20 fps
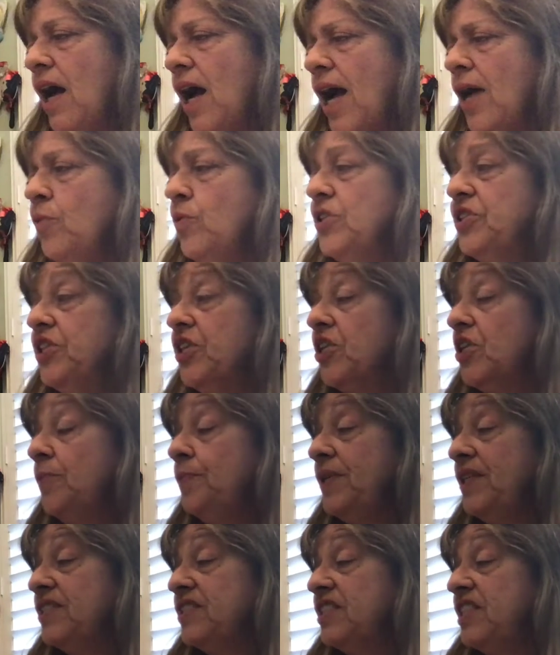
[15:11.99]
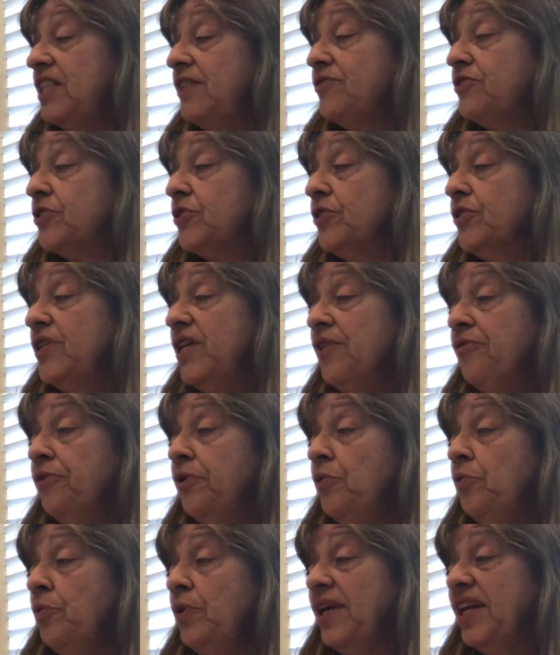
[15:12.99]
I wish it could be Steve's turn
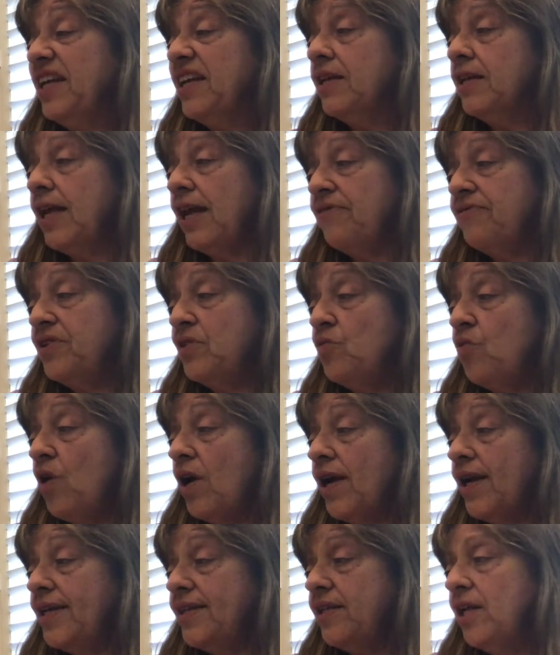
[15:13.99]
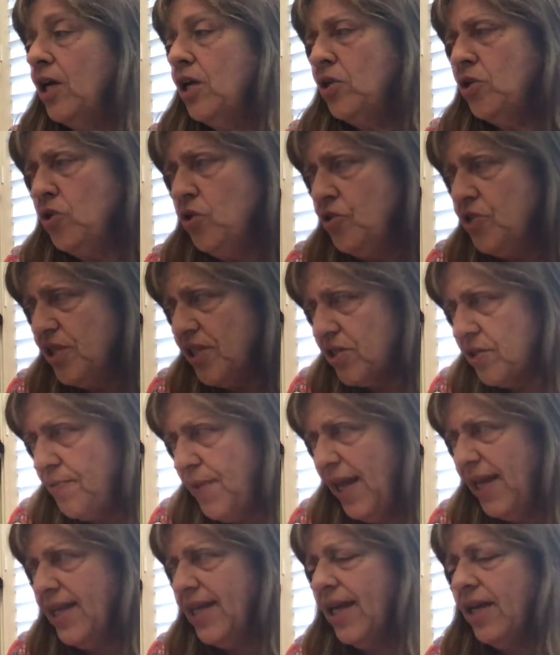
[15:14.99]
every week, Kevin whined. You just
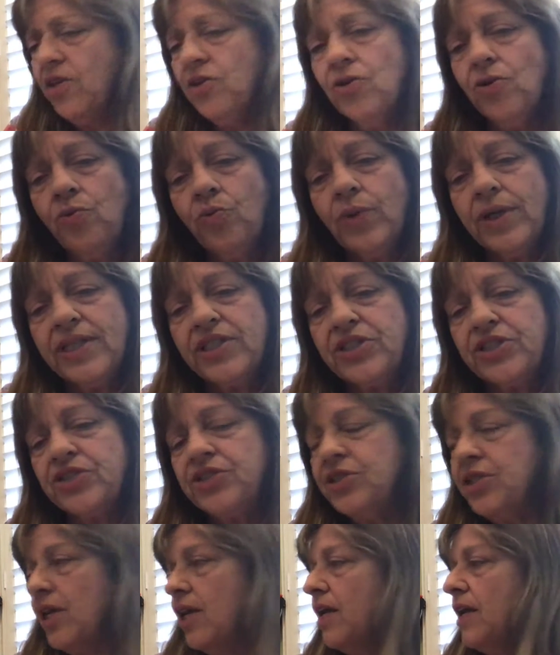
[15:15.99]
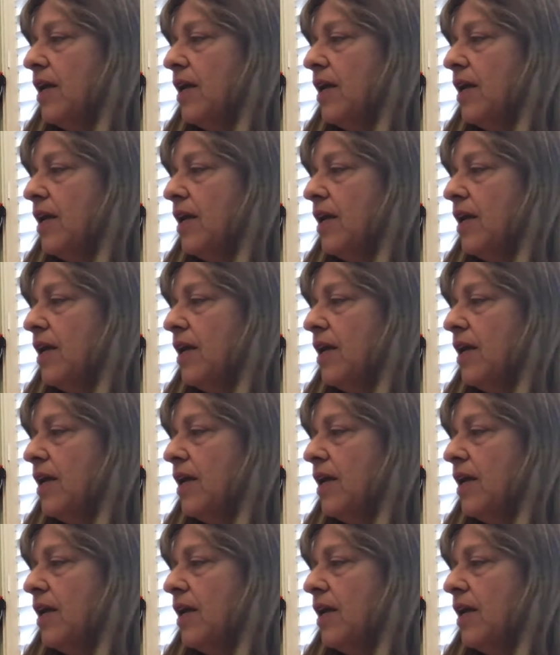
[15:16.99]
may get your wish.